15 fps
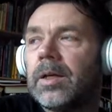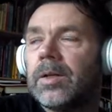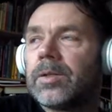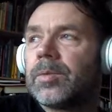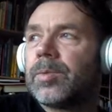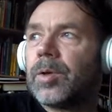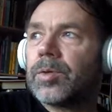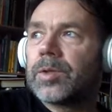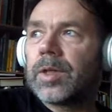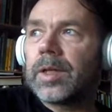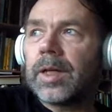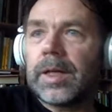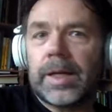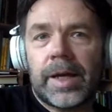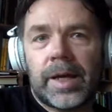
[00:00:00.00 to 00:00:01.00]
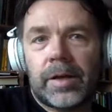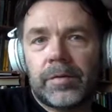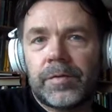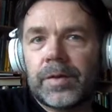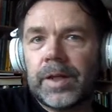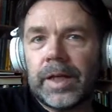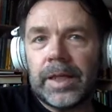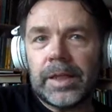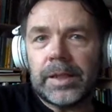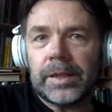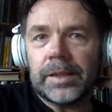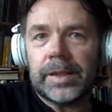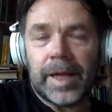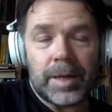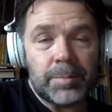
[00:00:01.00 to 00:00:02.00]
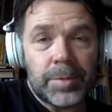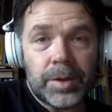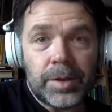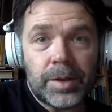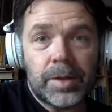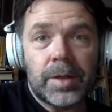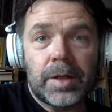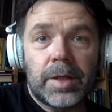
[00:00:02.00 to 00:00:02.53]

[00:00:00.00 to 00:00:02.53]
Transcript: suppose that I have a gambler.